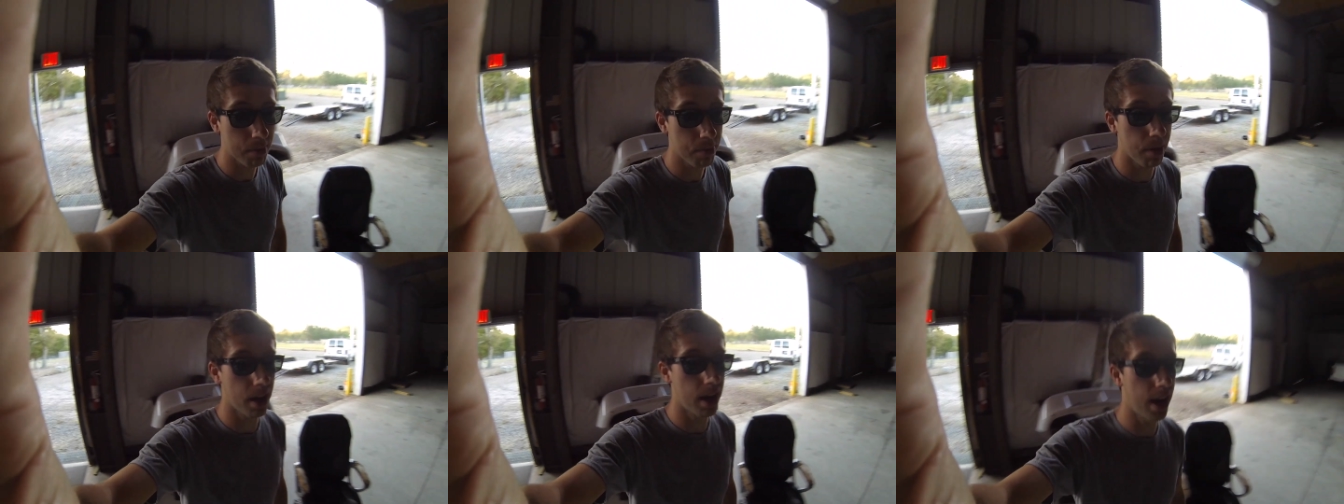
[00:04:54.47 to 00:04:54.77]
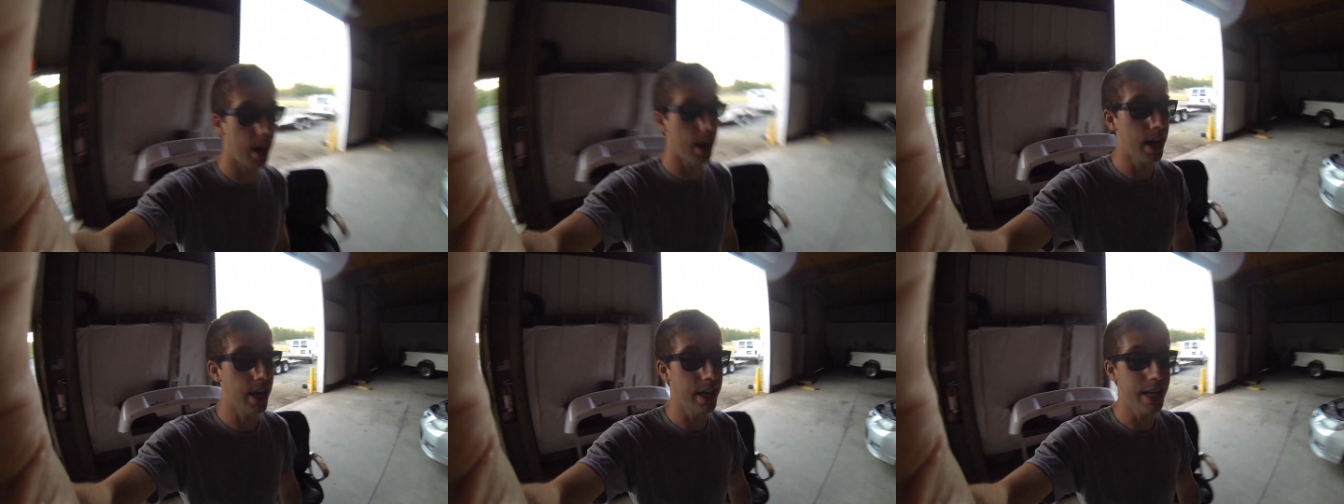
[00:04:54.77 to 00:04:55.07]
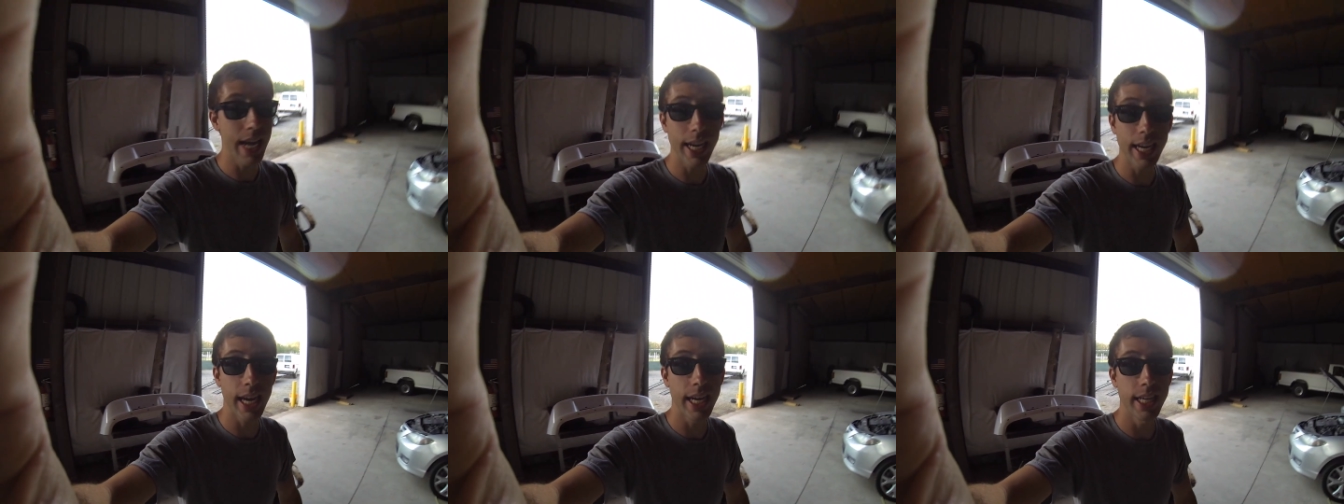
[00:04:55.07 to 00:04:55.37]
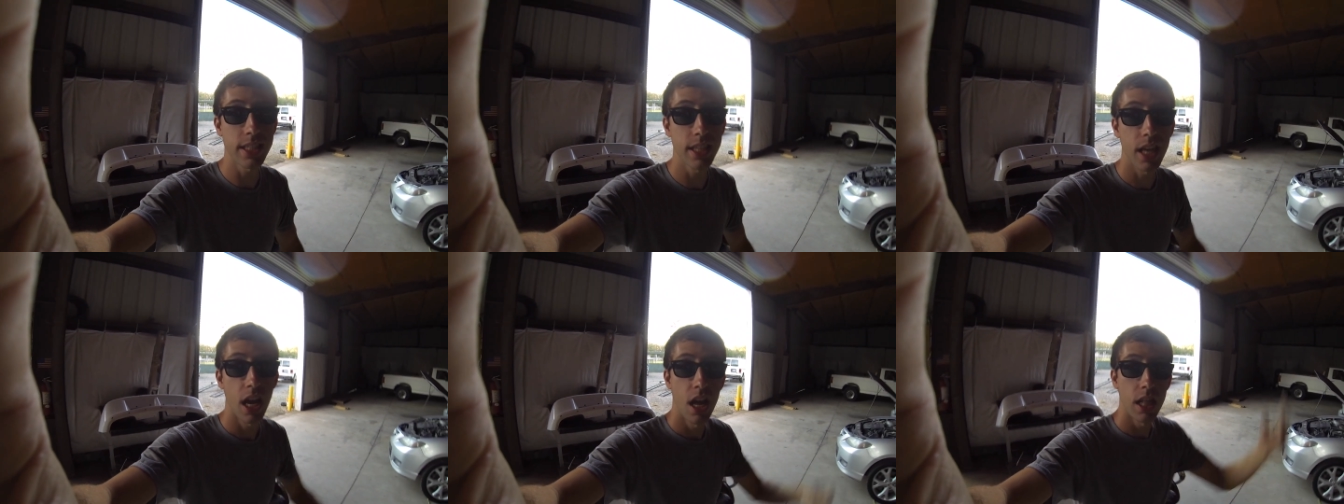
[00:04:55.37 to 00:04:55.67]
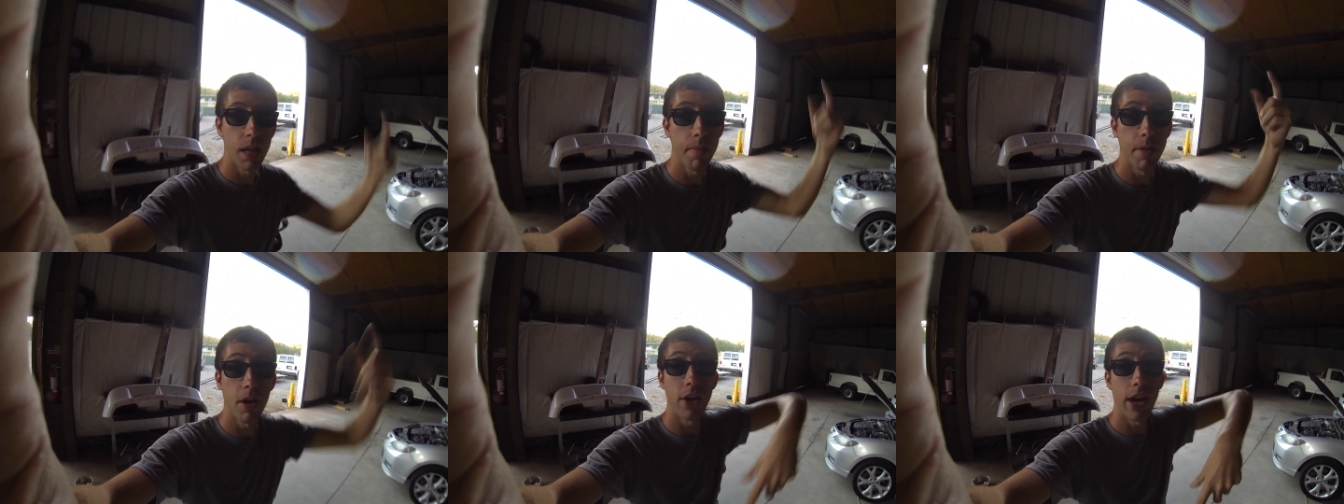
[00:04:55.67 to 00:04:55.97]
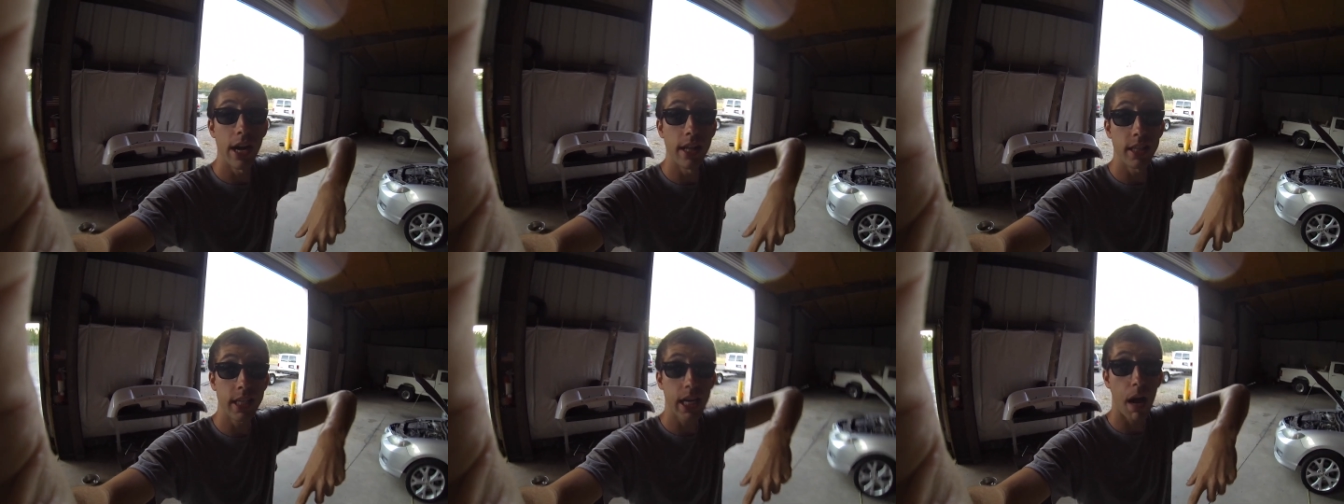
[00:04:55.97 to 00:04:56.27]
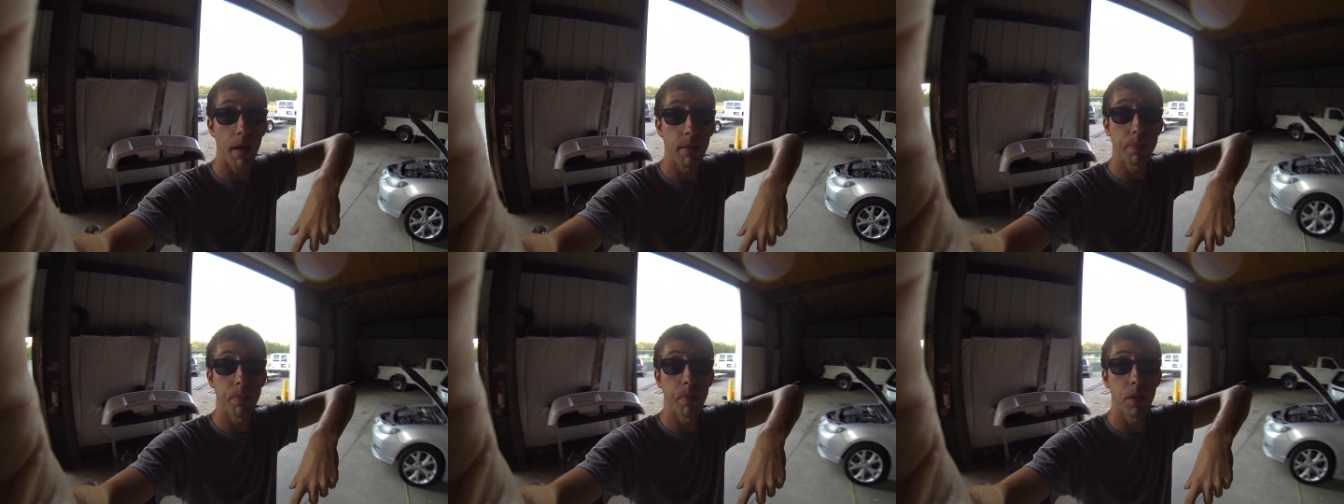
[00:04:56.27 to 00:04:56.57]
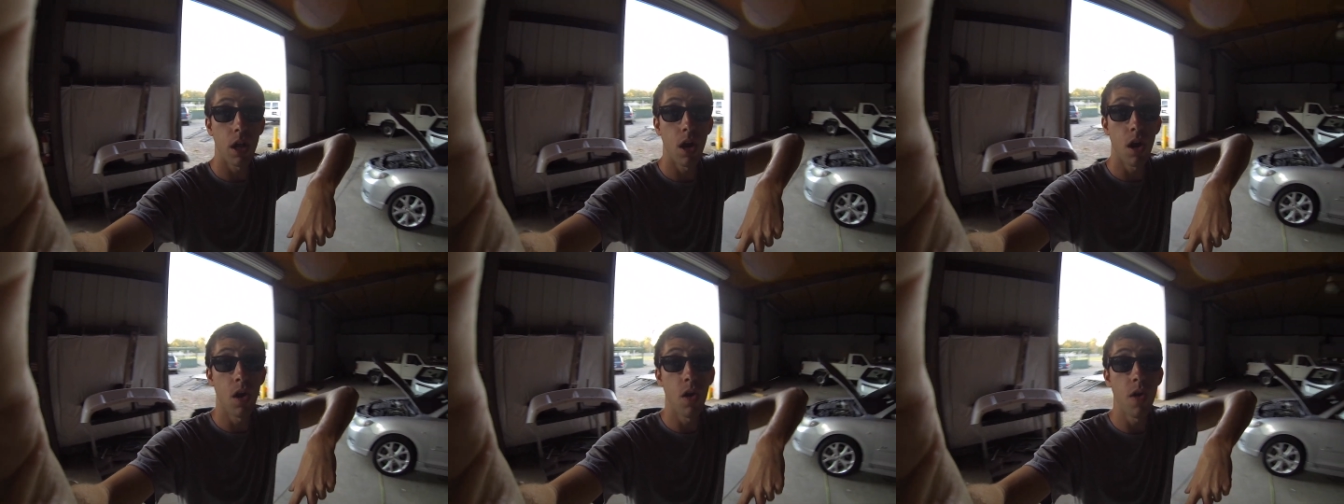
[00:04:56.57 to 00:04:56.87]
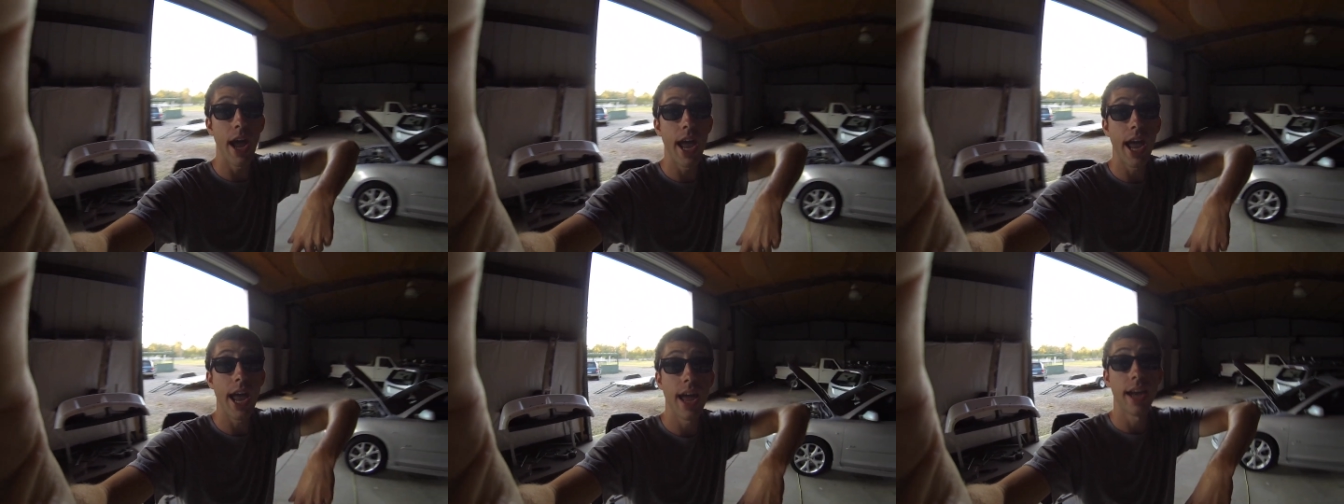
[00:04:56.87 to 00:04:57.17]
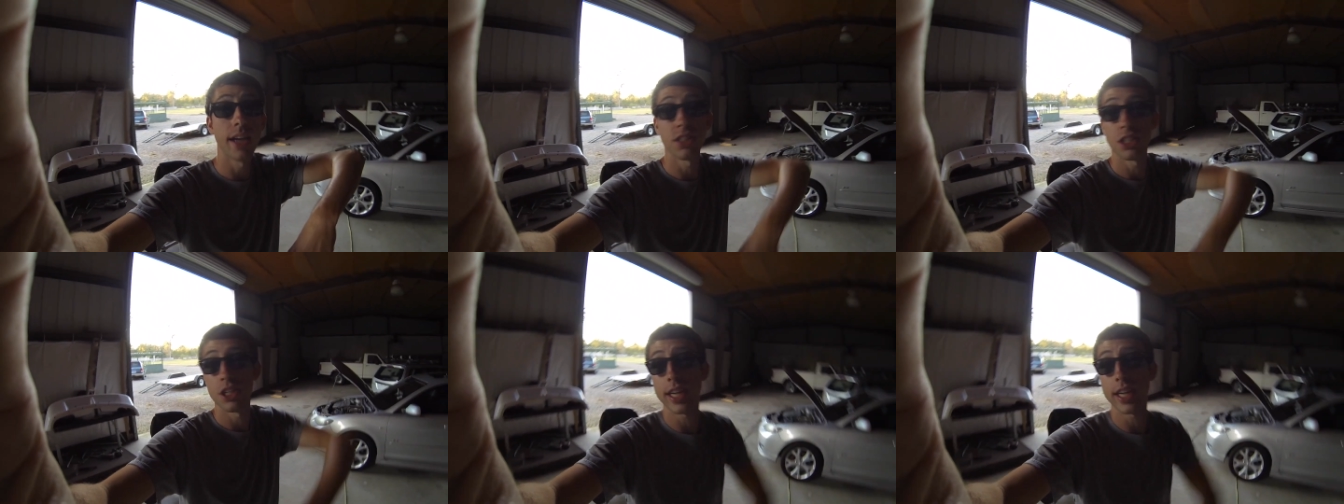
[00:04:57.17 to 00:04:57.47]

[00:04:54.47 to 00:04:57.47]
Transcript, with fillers: But uh, yeah, guys, let me know down in the comments below, and I'll see